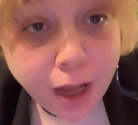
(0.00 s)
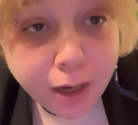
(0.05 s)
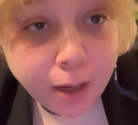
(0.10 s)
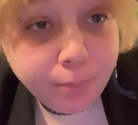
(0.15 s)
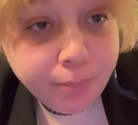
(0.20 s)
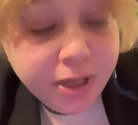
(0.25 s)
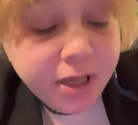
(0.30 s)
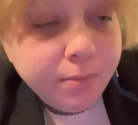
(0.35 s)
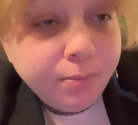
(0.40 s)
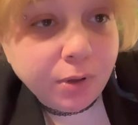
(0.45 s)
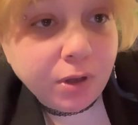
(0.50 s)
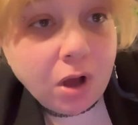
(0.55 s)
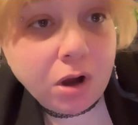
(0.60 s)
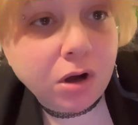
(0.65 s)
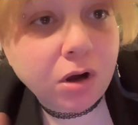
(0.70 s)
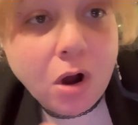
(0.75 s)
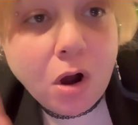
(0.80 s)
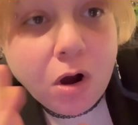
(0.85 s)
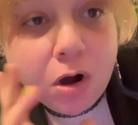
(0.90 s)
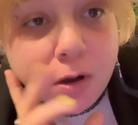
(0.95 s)
of people are
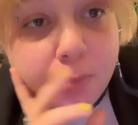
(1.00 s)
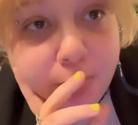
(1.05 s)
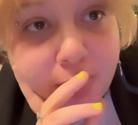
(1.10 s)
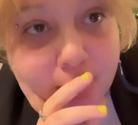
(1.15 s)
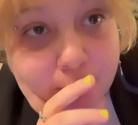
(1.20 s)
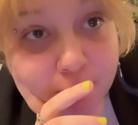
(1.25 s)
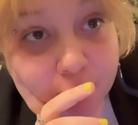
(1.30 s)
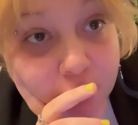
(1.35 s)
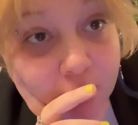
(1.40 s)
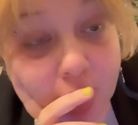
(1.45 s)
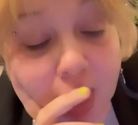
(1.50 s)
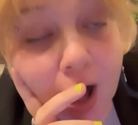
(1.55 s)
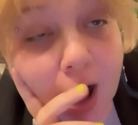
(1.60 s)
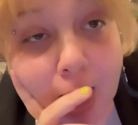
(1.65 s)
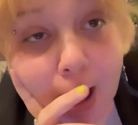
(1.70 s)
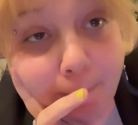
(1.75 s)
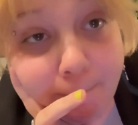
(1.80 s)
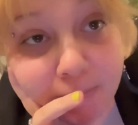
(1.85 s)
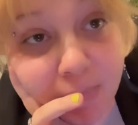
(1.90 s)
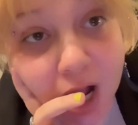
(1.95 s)
car people.
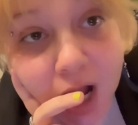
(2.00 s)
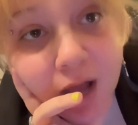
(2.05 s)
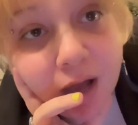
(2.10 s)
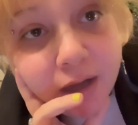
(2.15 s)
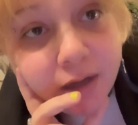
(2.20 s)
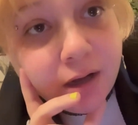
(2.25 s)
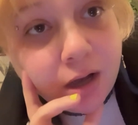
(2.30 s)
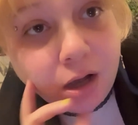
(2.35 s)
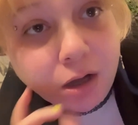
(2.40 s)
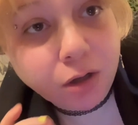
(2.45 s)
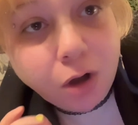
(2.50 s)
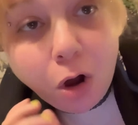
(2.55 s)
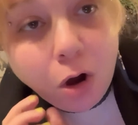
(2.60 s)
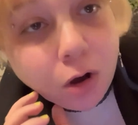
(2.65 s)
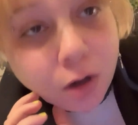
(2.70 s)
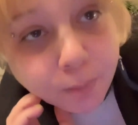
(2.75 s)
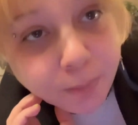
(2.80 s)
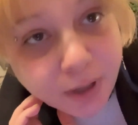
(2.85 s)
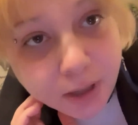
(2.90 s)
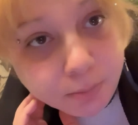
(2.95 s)
I'm not a
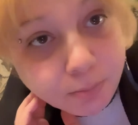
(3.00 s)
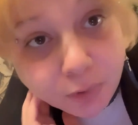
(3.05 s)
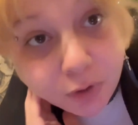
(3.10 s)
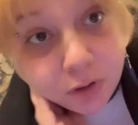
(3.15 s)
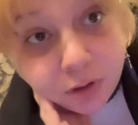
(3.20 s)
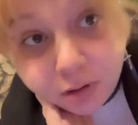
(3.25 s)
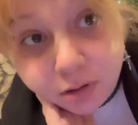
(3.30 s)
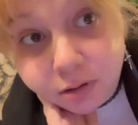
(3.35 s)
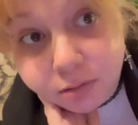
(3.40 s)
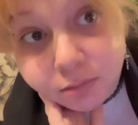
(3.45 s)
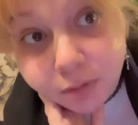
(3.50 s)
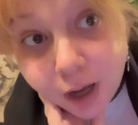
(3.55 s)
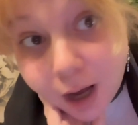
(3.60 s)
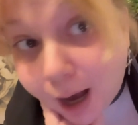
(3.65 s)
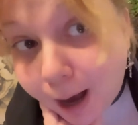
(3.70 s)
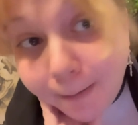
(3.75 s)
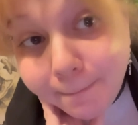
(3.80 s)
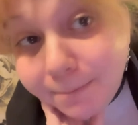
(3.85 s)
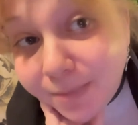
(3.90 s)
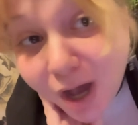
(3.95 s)
car people.
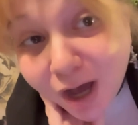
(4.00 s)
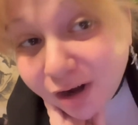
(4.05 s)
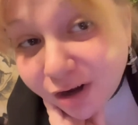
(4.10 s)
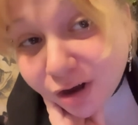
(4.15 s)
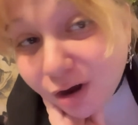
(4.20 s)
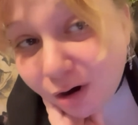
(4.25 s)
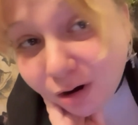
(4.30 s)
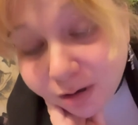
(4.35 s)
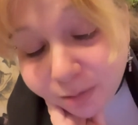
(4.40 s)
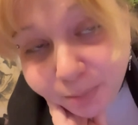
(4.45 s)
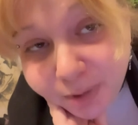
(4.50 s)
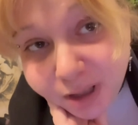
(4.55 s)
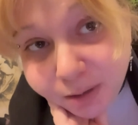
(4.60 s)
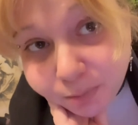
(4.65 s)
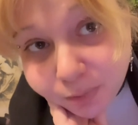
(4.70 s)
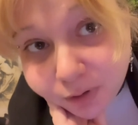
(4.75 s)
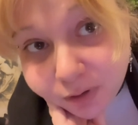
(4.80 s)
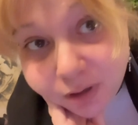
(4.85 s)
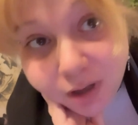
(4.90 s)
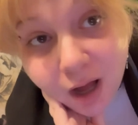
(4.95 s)
I'm
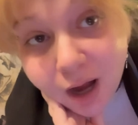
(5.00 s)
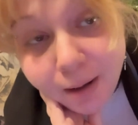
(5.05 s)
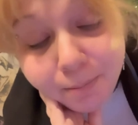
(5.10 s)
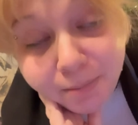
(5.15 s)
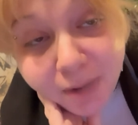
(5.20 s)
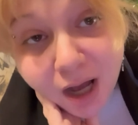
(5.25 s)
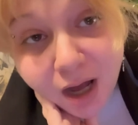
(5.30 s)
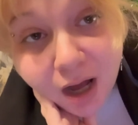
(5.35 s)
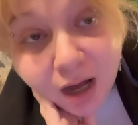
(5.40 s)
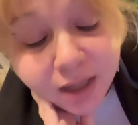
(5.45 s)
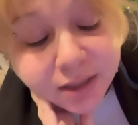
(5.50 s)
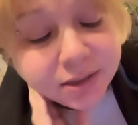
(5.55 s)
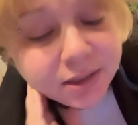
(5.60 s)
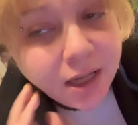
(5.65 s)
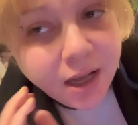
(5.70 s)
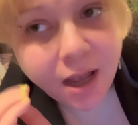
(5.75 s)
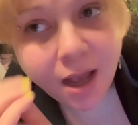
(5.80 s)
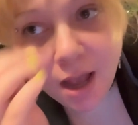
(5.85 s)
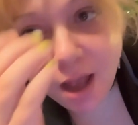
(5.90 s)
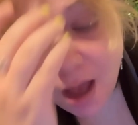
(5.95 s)
not.
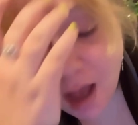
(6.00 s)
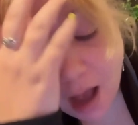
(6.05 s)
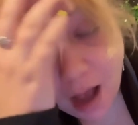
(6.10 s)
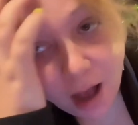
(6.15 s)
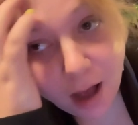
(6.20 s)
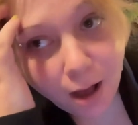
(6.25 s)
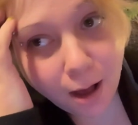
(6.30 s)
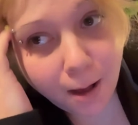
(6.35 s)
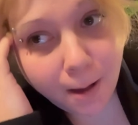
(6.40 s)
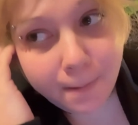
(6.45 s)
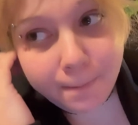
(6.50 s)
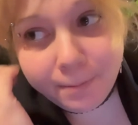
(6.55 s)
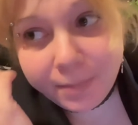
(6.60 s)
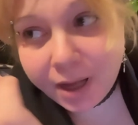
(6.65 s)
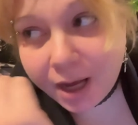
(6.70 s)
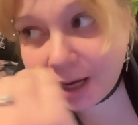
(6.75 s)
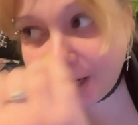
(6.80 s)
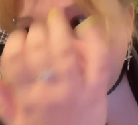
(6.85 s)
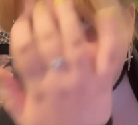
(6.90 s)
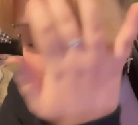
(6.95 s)

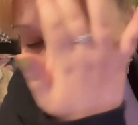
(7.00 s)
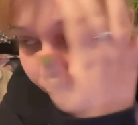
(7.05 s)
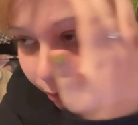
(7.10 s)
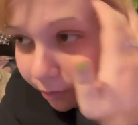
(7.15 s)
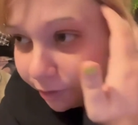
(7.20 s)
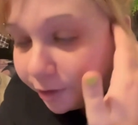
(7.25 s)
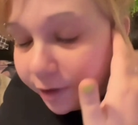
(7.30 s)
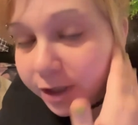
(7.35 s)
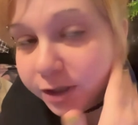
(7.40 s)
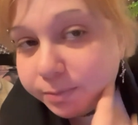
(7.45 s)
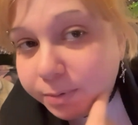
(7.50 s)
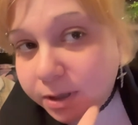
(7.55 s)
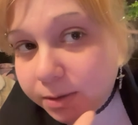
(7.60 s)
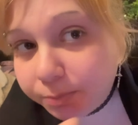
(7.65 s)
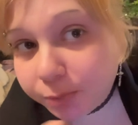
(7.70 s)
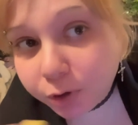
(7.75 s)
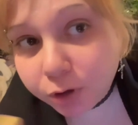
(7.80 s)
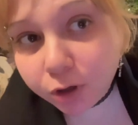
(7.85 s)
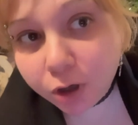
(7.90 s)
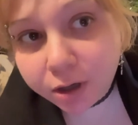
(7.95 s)
I know these
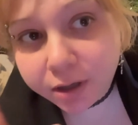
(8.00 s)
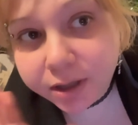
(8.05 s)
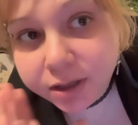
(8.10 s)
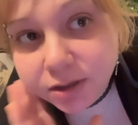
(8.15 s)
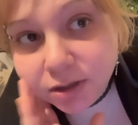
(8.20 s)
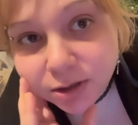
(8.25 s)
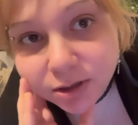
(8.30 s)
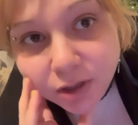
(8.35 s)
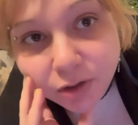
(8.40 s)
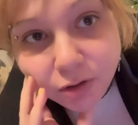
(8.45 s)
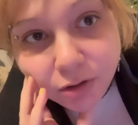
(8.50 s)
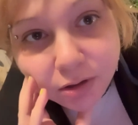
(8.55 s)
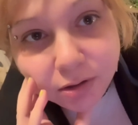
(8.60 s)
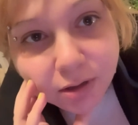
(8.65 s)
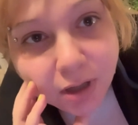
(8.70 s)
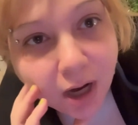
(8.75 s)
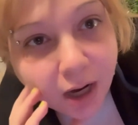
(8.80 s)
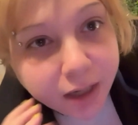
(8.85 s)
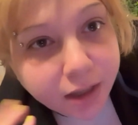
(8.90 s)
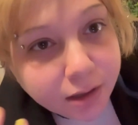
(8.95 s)
people are considered
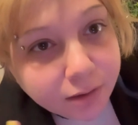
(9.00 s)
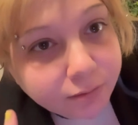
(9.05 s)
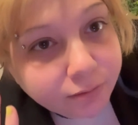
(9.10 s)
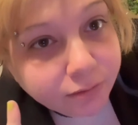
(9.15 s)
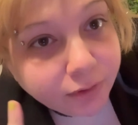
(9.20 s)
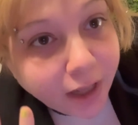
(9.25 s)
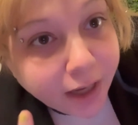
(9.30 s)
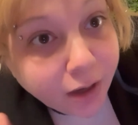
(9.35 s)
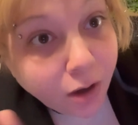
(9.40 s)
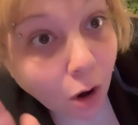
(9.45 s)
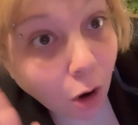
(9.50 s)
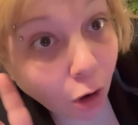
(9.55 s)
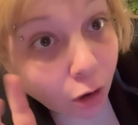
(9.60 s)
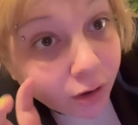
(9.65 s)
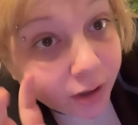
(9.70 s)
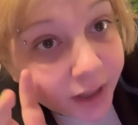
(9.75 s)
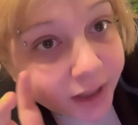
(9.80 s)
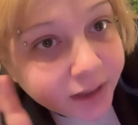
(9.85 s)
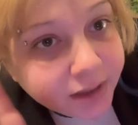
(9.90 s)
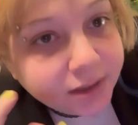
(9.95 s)
kind of like
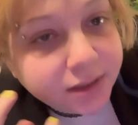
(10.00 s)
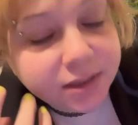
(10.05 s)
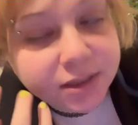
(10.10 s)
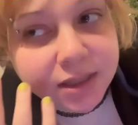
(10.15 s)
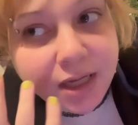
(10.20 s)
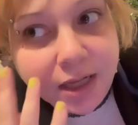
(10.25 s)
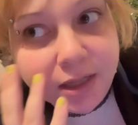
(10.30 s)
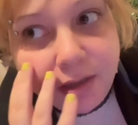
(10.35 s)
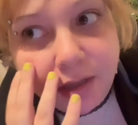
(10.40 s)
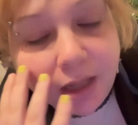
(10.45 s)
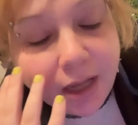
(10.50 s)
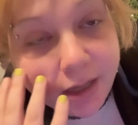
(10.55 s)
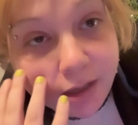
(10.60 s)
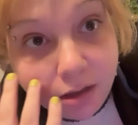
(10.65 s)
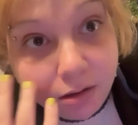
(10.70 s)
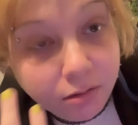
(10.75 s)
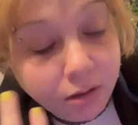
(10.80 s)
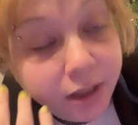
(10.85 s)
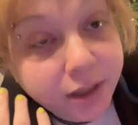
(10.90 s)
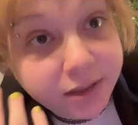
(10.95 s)
artists, and like
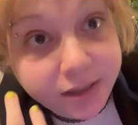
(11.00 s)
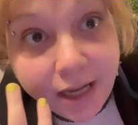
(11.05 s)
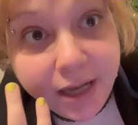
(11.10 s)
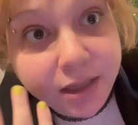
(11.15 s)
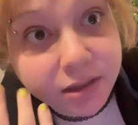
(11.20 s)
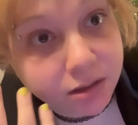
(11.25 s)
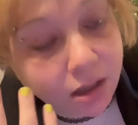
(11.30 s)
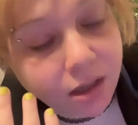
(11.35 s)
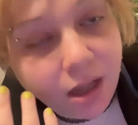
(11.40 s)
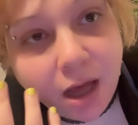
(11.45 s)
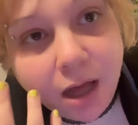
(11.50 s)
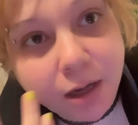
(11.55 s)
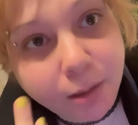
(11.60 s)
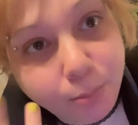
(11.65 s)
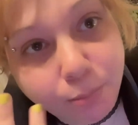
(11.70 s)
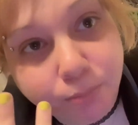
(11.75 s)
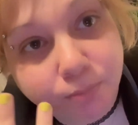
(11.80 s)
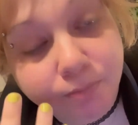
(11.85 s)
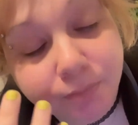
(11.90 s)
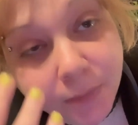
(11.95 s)
it takes a lot of
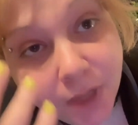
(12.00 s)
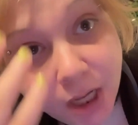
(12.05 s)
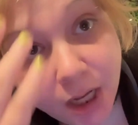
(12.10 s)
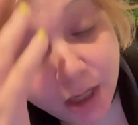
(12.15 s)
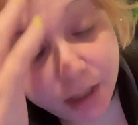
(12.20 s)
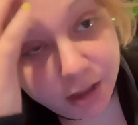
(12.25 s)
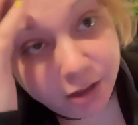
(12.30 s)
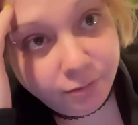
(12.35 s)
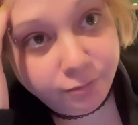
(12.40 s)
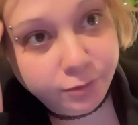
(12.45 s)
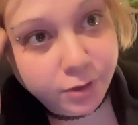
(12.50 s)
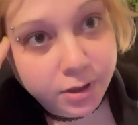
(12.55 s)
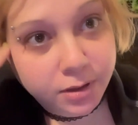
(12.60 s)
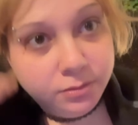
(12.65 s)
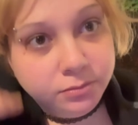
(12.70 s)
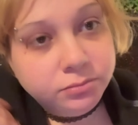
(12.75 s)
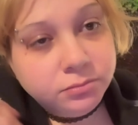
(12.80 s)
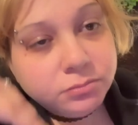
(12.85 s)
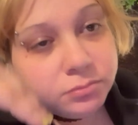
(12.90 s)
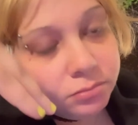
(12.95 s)
different
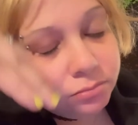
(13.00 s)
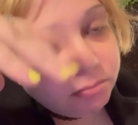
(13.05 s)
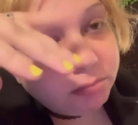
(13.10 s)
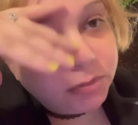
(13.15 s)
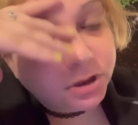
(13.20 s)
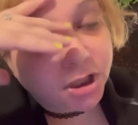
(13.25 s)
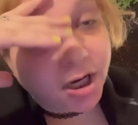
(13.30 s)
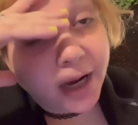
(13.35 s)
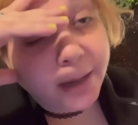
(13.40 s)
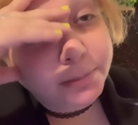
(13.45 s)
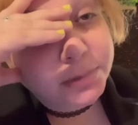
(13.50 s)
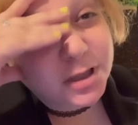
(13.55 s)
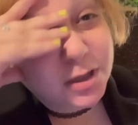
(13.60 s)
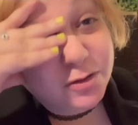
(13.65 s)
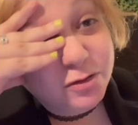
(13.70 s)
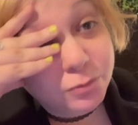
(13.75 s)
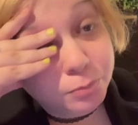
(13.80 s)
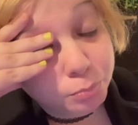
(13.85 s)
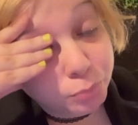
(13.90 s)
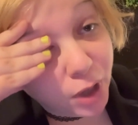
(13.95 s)
types
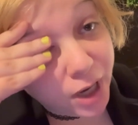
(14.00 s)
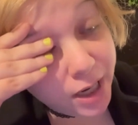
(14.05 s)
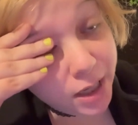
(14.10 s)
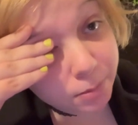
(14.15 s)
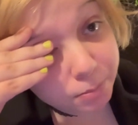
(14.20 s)
of brain